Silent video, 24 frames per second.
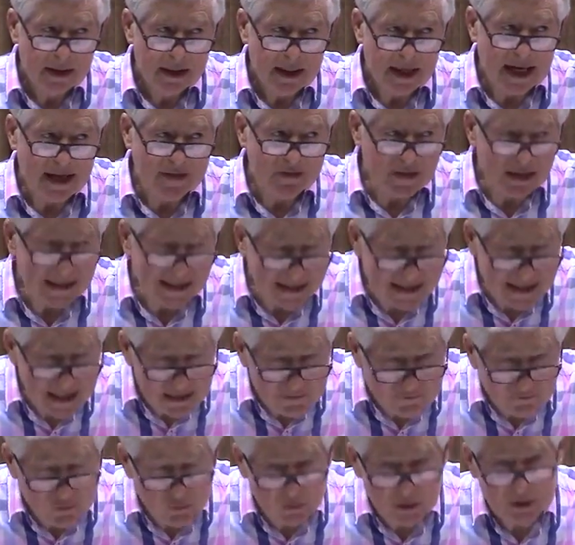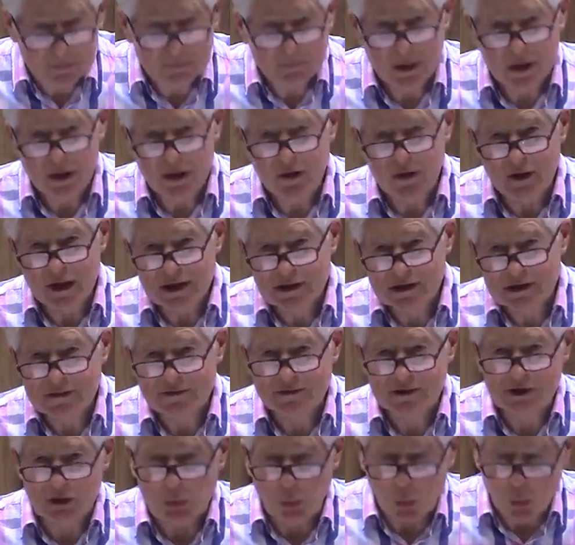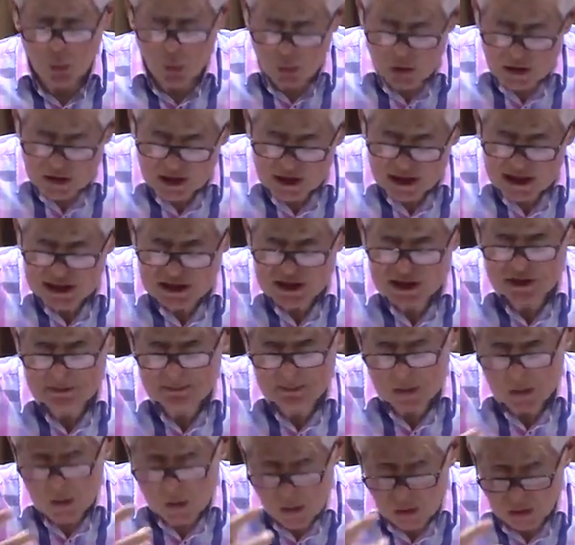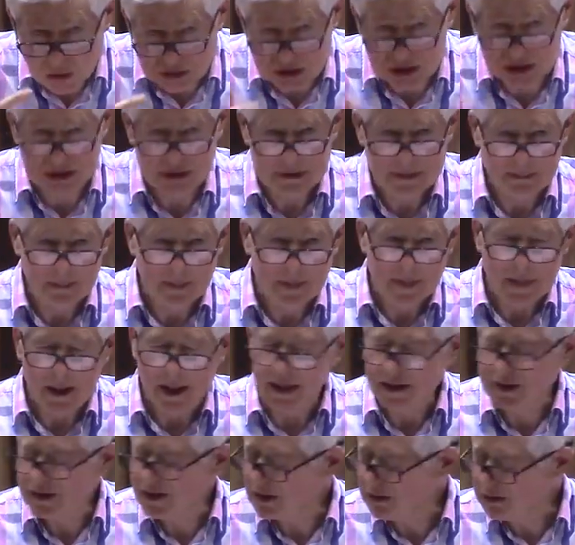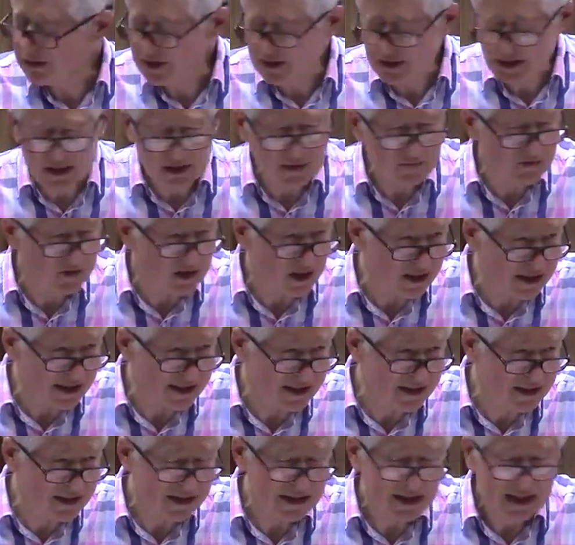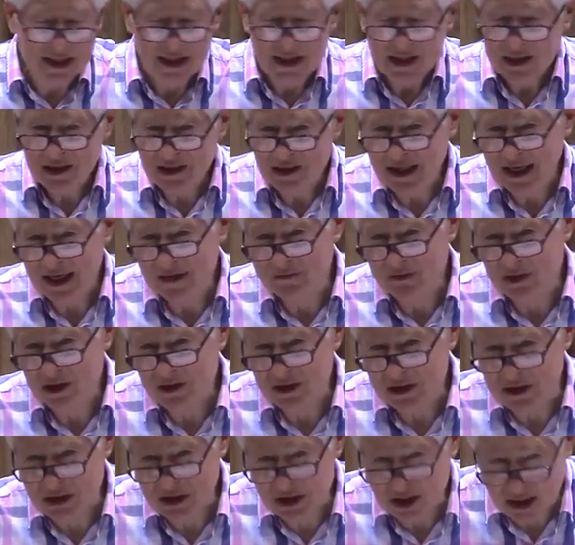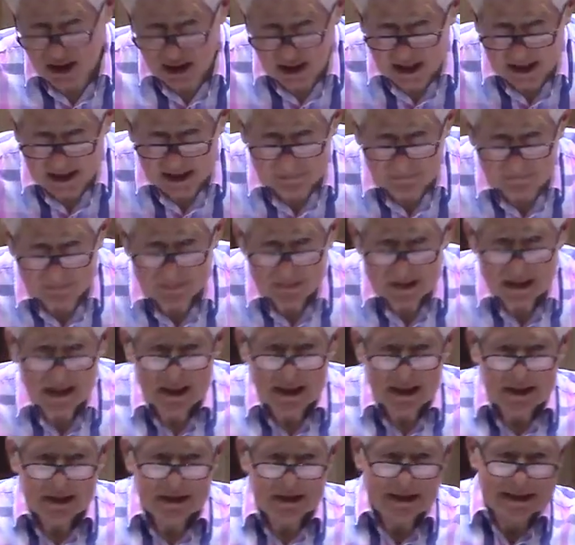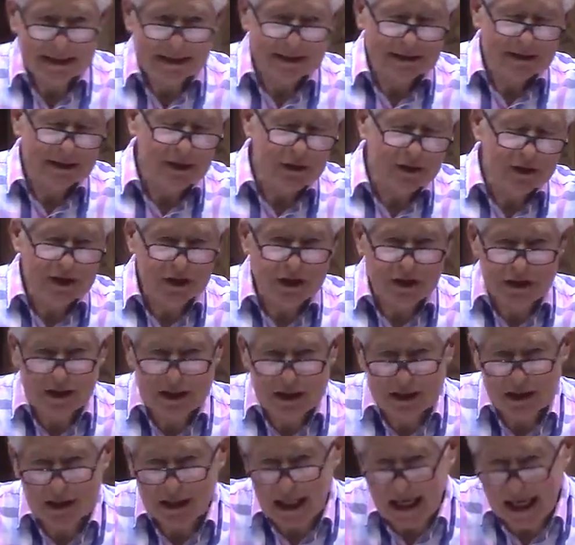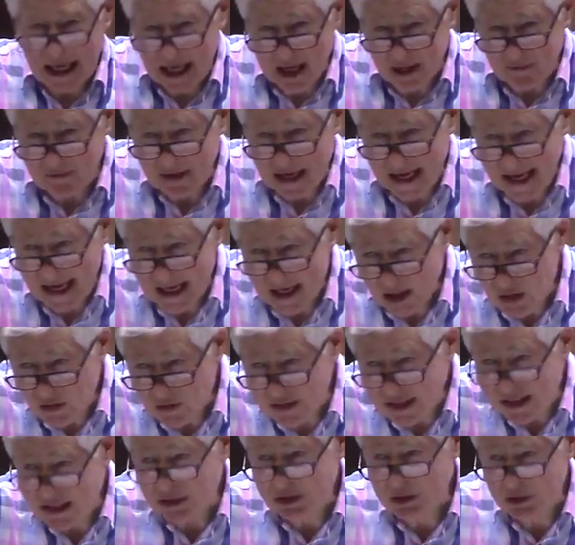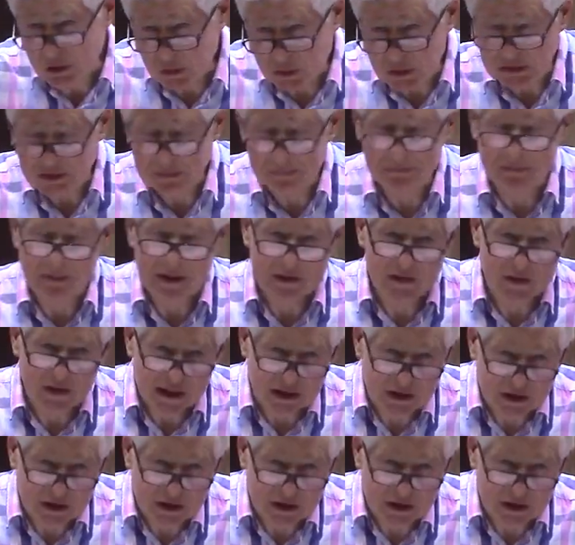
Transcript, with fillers: And the left wing progressives win their support. I don't think I've got into, have got the time to get go into the detail of how they do it, but they